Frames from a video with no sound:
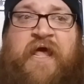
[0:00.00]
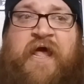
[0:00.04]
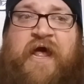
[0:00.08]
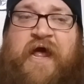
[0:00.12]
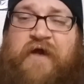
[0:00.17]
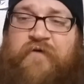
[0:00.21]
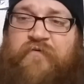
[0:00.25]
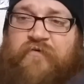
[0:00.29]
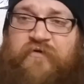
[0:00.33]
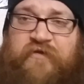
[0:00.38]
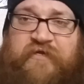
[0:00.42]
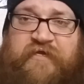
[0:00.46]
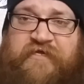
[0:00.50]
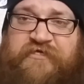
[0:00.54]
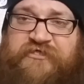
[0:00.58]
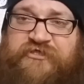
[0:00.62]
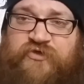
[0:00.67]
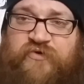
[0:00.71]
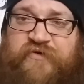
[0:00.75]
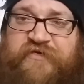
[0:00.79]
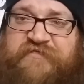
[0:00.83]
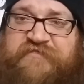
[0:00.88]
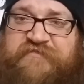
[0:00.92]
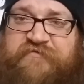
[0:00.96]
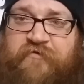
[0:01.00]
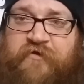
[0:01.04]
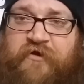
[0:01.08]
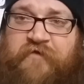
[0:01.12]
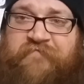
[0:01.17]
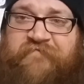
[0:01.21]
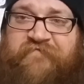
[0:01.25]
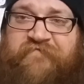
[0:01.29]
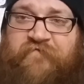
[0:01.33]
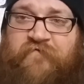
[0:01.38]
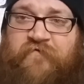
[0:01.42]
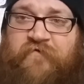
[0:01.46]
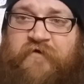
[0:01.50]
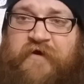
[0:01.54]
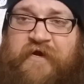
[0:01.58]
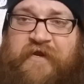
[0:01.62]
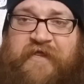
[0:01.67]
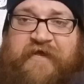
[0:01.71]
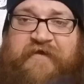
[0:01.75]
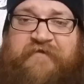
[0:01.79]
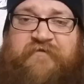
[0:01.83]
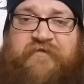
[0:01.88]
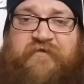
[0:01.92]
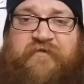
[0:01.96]
I really enjoyed Scream 4. I
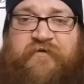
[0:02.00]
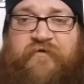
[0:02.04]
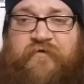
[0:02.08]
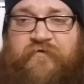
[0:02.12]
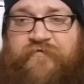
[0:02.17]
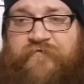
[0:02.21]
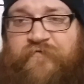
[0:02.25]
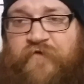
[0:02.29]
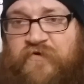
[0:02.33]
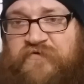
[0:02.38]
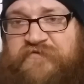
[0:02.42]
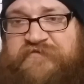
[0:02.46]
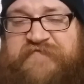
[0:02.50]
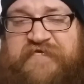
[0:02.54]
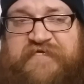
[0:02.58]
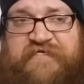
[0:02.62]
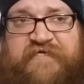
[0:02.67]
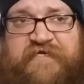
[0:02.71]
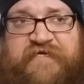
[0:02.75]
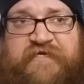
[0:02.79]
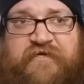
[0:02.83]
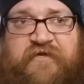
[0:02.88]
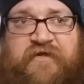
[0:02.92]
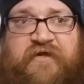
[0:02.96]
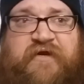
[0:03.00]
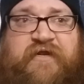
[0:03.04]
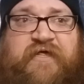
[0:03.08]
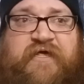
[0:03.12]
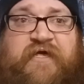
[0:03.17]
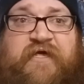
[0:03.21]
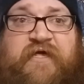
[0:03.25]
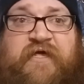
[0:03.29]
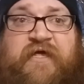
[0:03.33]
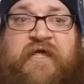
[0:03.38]
like the little throws they did on it.